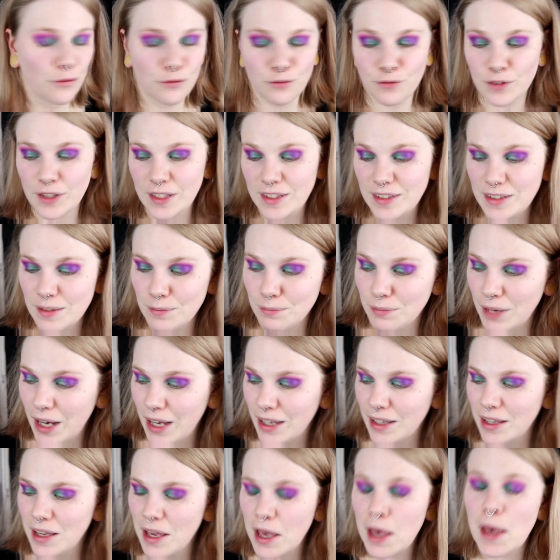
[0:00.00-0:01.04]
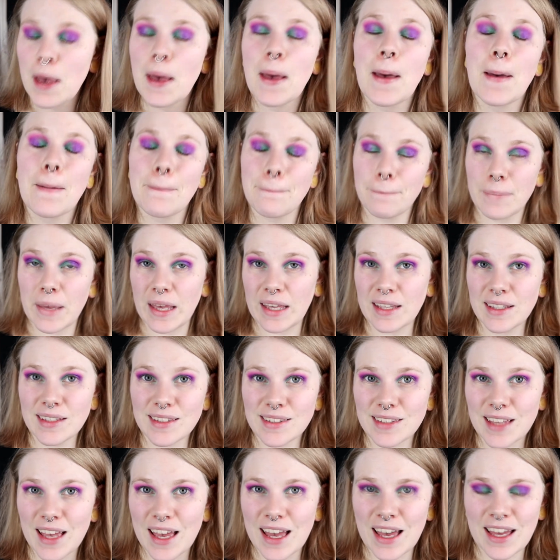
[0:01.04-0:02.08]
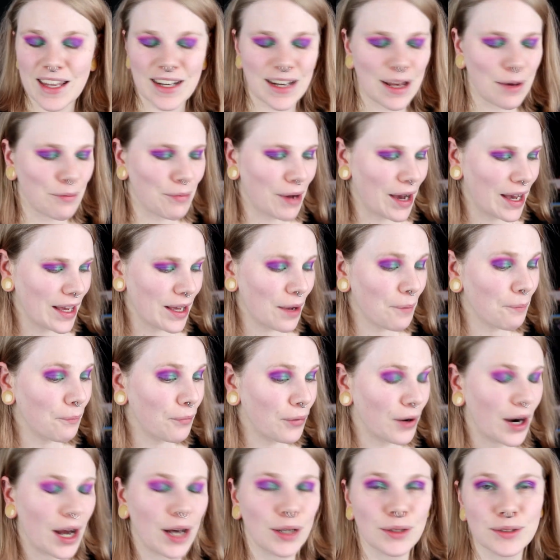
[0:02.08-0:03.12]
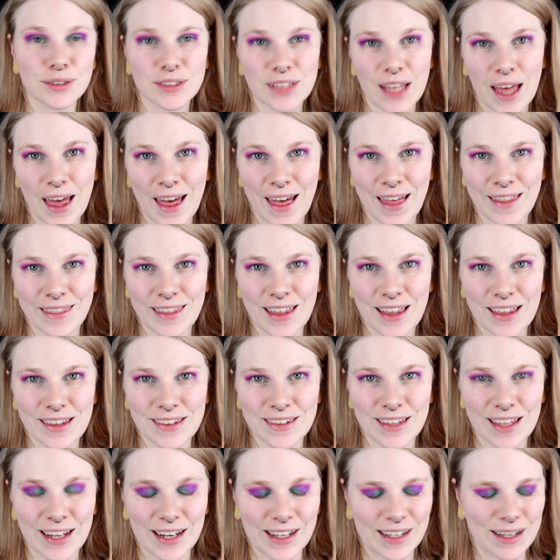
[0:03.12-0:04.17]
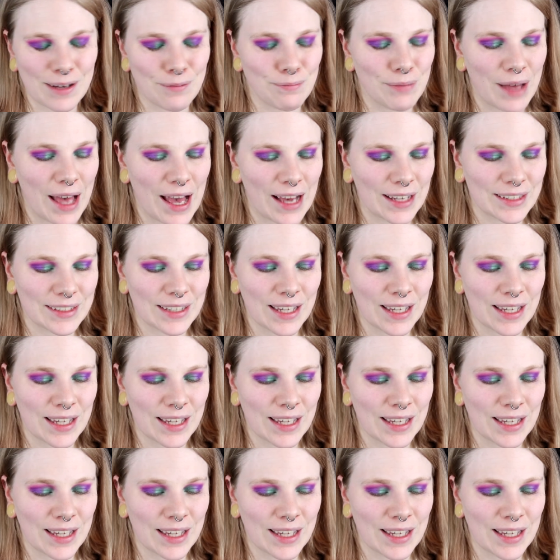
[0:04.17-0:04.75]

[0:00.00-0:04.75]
fix my face and my brows, and then I come back